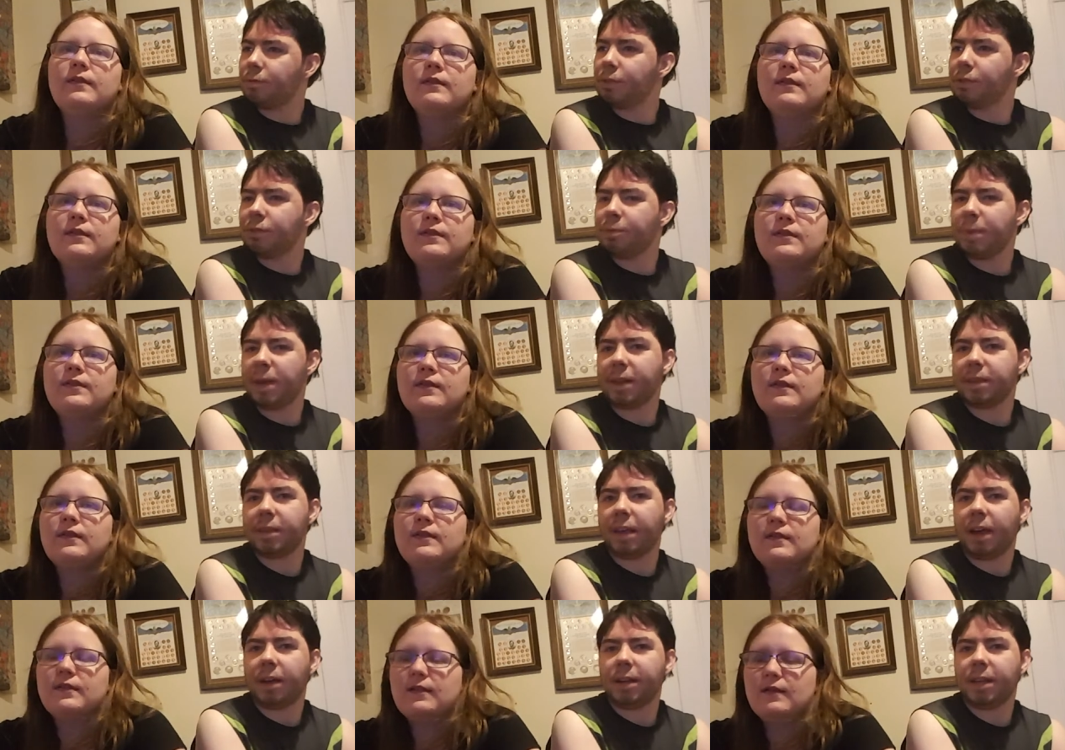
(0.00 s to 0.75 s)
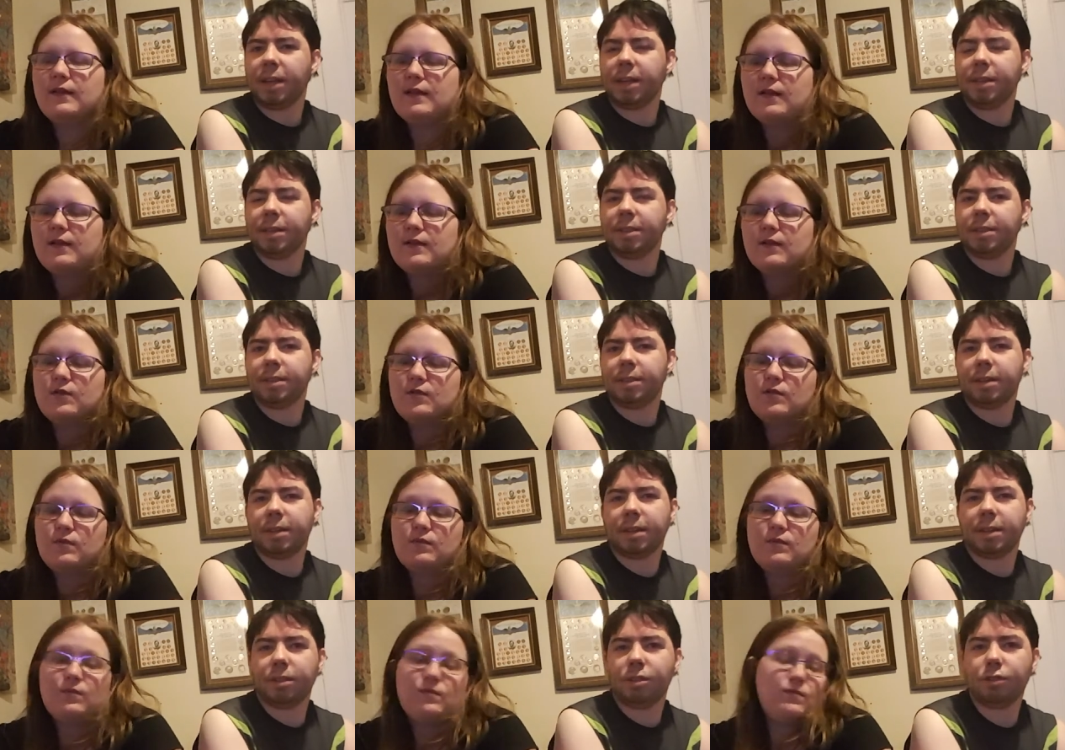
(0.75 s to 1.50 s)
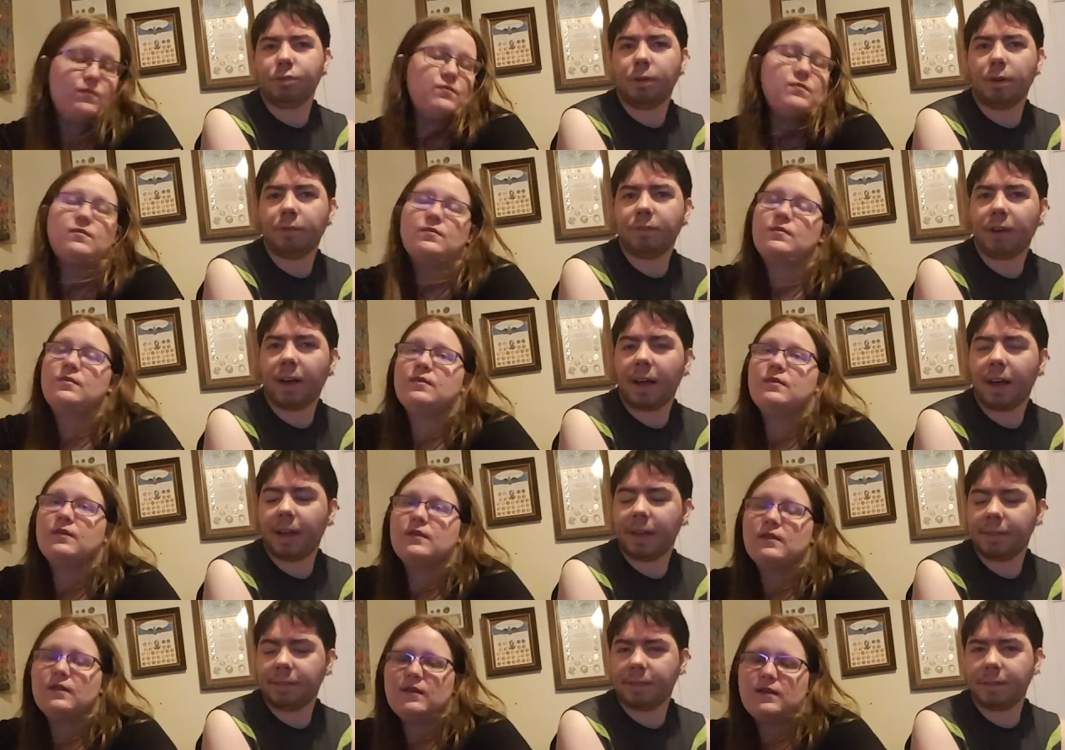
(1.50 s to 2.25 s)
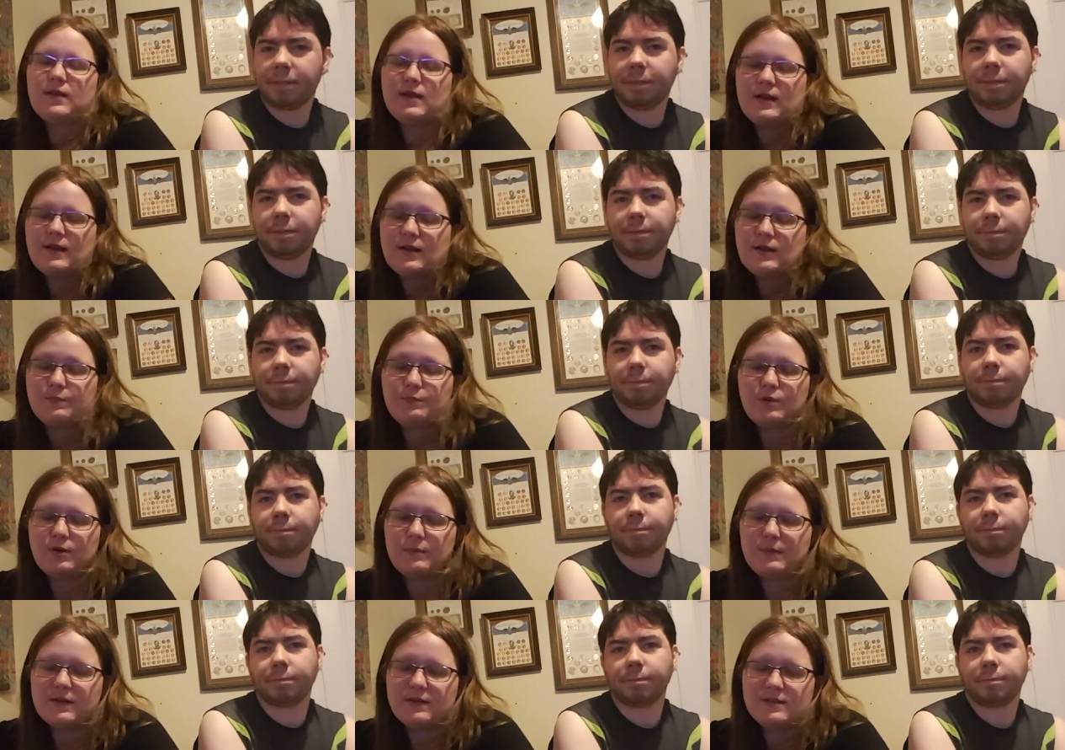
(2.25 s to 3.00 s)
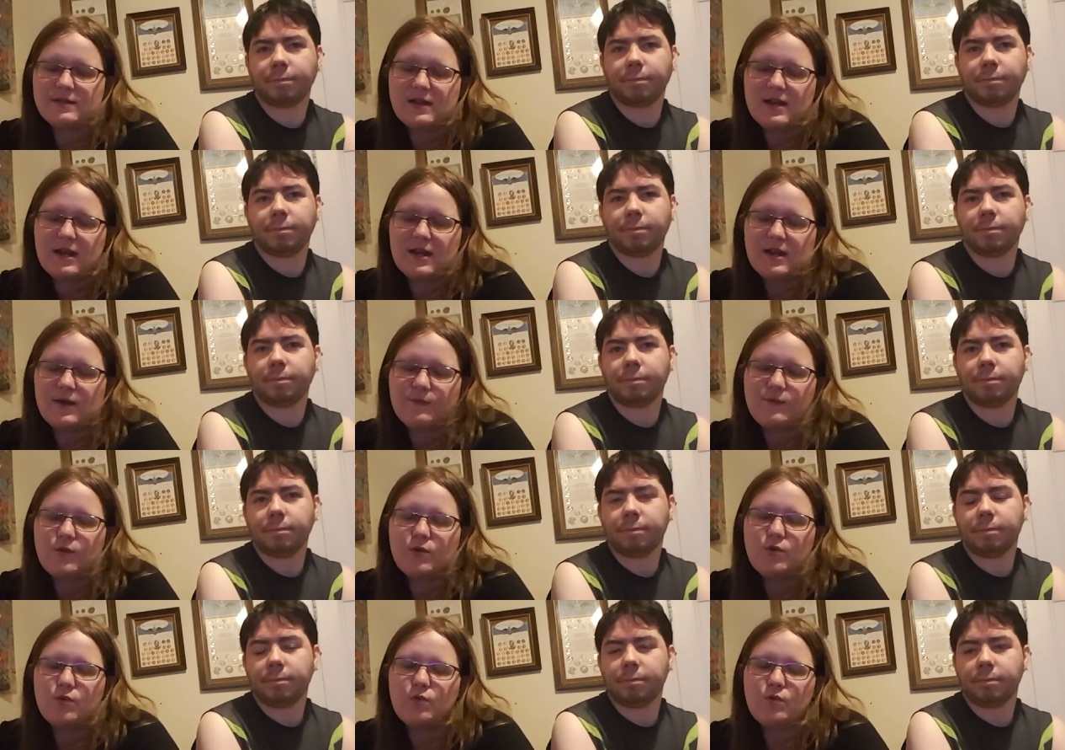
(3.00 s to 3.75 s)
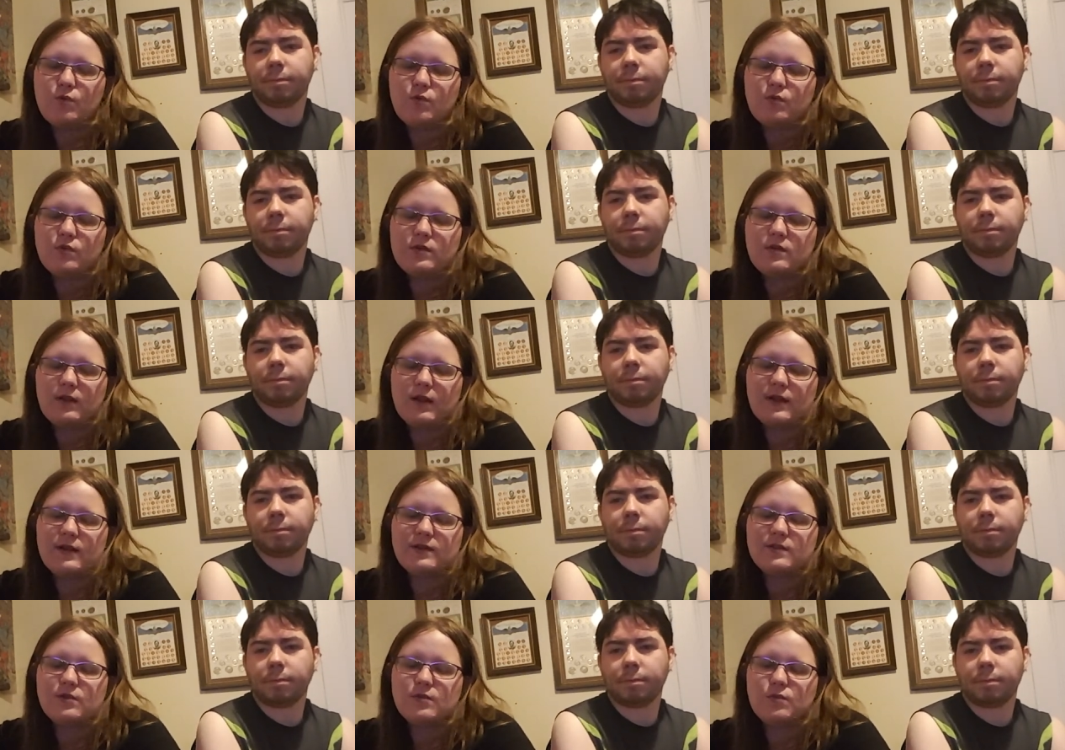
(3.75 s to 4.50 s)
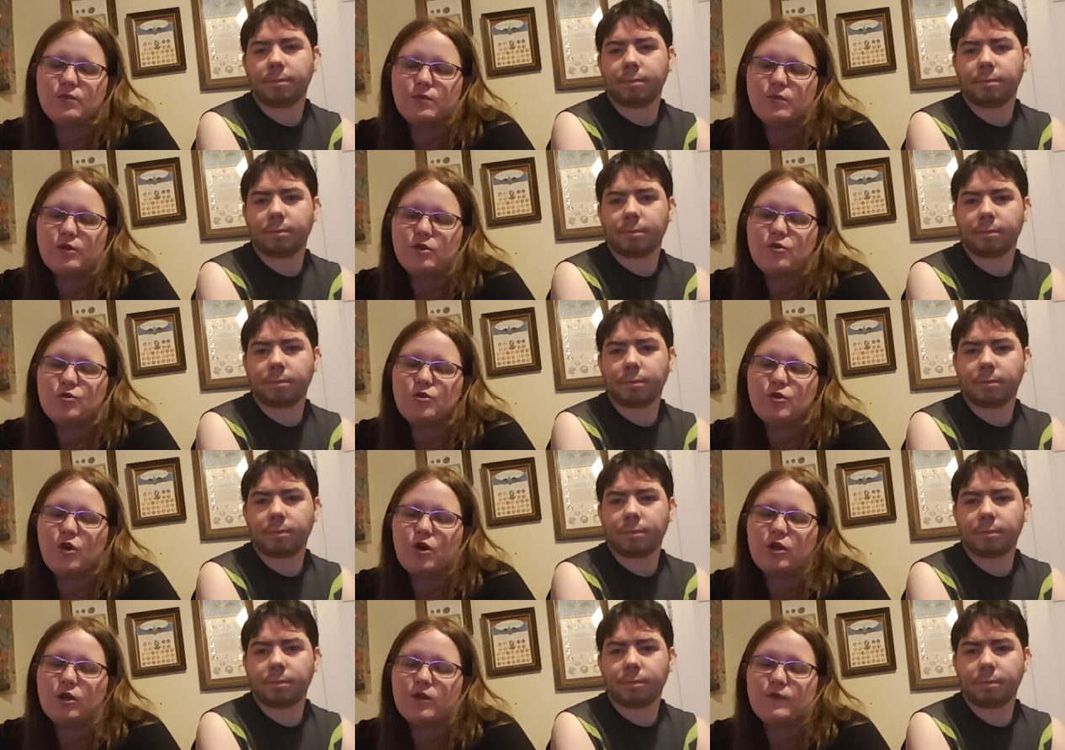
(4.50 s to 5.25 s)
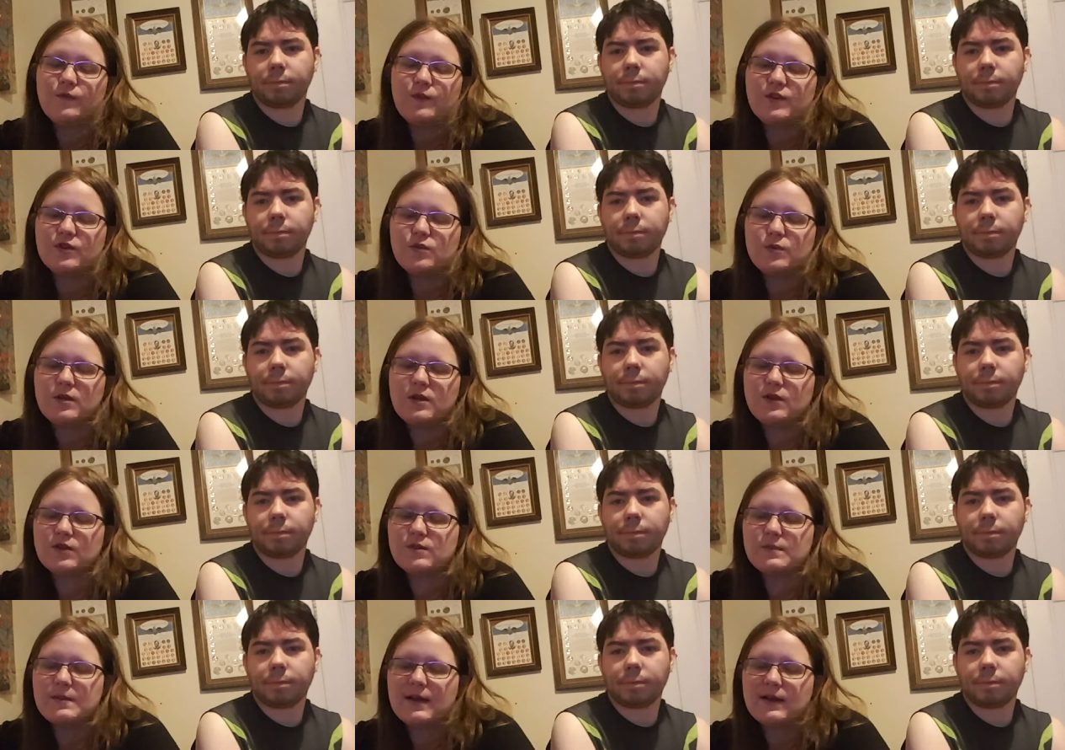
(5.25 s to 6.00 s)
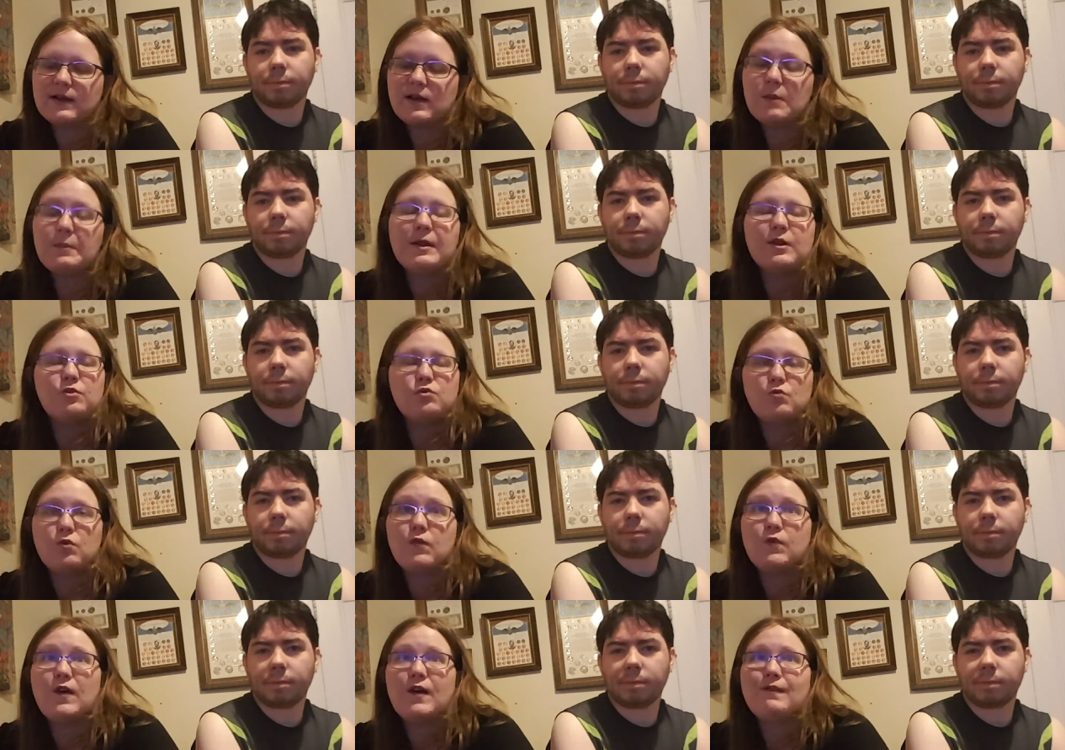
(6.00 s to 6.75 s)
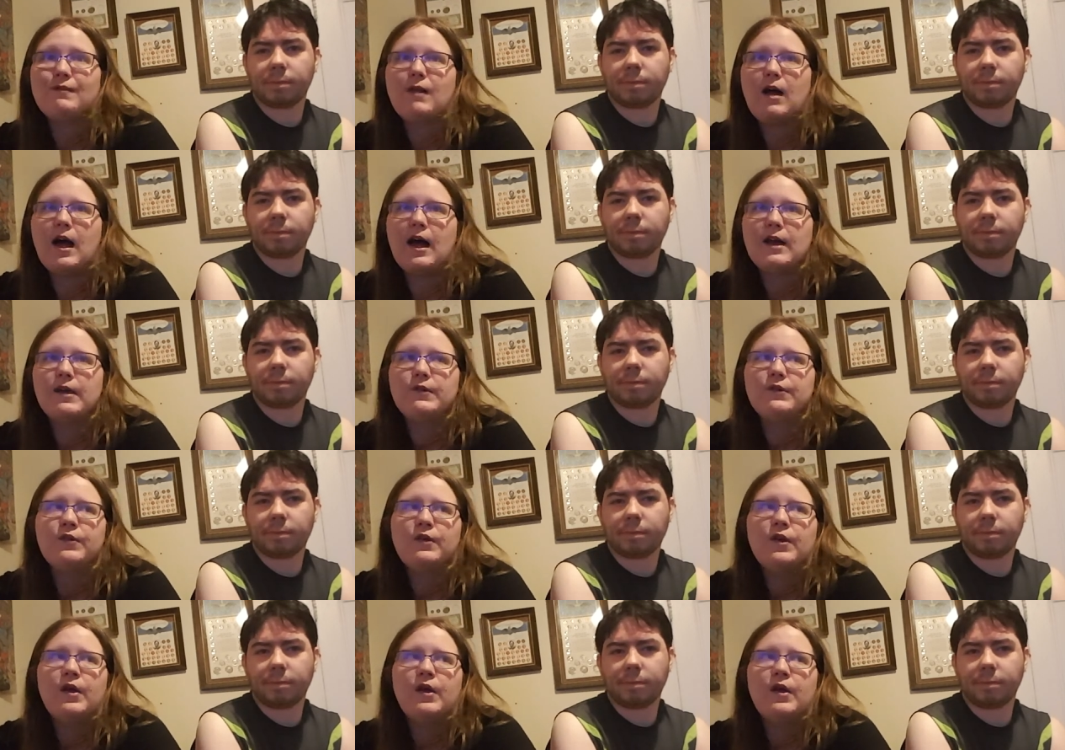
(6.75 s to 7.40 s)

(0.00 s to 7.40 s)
Speaker 1: SmackDown and uh, two oh five.
Speaker 2: Yeah, that's pretty much it. If you let us know what you thought of this week of SmackDown and two oh five Live,